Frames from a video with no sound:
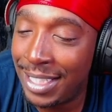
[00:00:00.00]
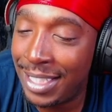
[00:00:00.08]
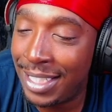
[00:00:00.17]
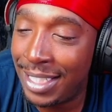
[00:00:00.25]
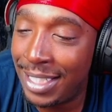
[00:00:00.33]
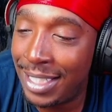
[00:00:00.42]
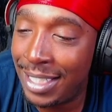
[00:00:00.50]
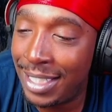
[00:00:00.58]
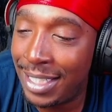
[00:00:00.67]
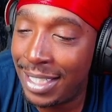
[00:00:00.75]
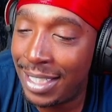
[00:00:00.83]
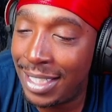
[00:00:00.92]

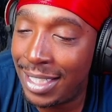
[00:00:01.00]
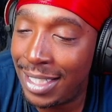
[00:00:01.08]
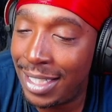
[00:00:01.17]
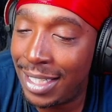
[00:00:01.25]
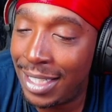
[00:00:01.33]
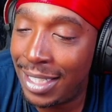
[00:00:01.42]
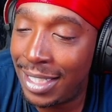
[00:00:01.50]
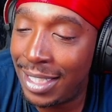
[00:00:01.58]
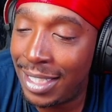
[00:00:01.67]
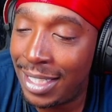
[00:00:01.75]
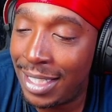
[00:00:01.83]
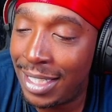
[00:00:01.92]

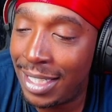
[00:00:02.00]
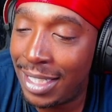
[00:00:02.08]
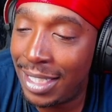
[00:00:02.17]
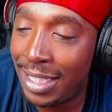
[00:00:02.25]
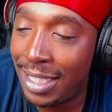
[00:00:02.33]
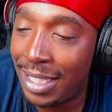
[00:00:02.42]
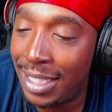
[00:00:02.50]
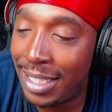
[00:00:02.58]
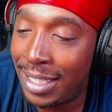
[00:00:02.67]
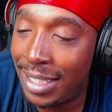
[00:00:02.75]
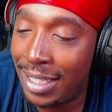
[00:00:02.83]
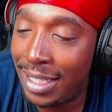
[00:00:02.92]

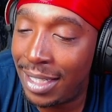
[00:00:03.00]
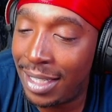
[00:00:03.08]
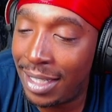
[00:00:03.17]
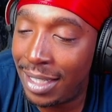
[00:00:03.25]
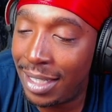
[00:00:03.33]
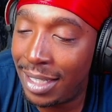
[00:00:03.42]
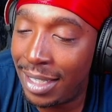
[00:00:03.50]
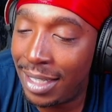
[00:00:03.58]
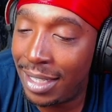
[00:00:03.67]
No one is speaking in this clip.